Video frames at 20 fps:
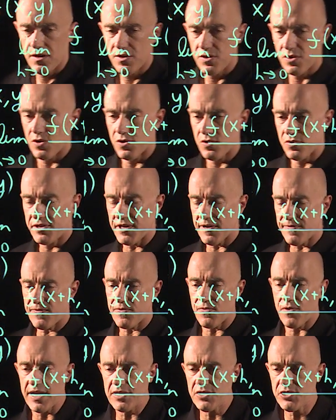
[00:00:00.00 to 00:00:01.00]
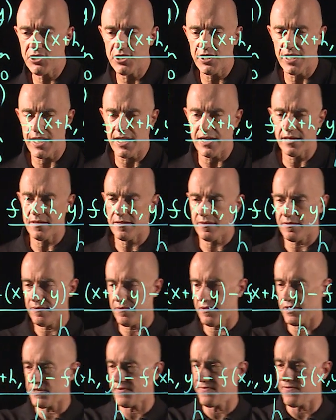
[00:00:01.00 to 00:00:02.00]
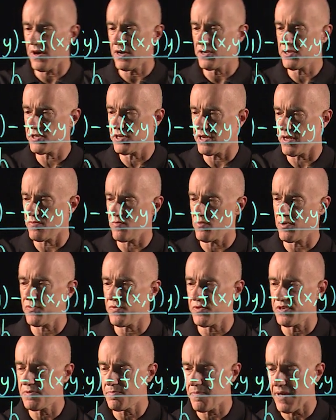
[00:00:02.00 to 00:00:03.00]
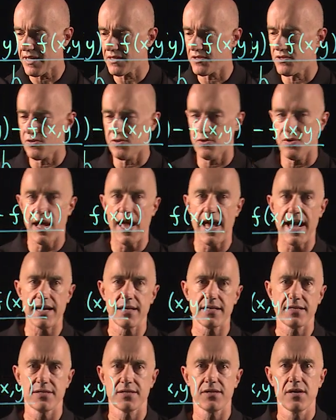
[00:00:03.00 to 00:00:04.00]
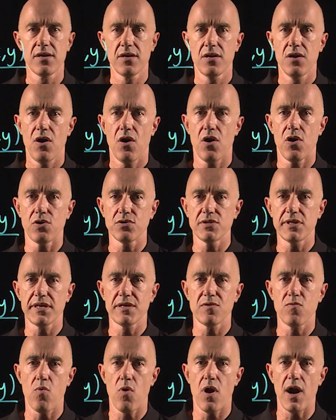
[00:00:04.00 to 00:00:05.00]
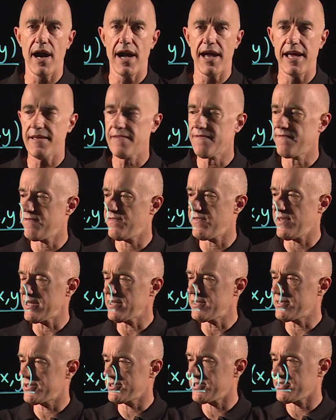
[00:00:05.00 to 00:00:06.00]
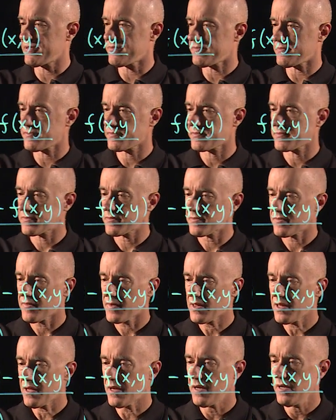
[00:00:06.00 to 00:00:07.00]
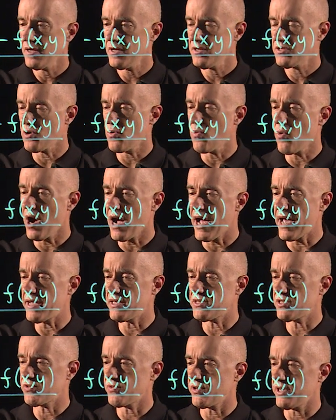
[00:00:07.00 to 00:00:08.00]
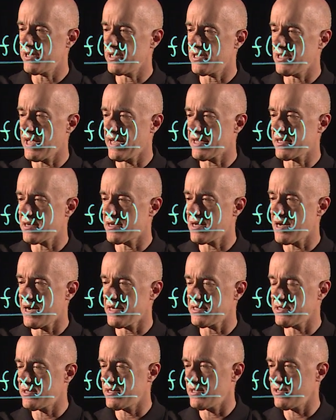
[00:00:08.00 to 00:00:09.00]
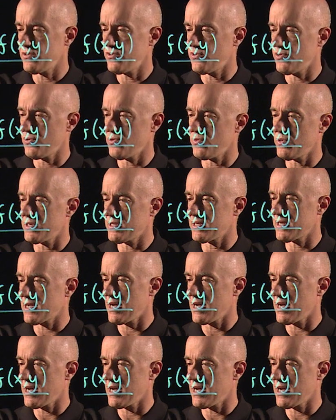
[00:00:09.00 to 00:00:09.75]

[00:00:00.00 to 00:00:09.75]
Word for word: You differentiate this function with respect to x, holding y fixed. So y is treated like a constant, 2 is a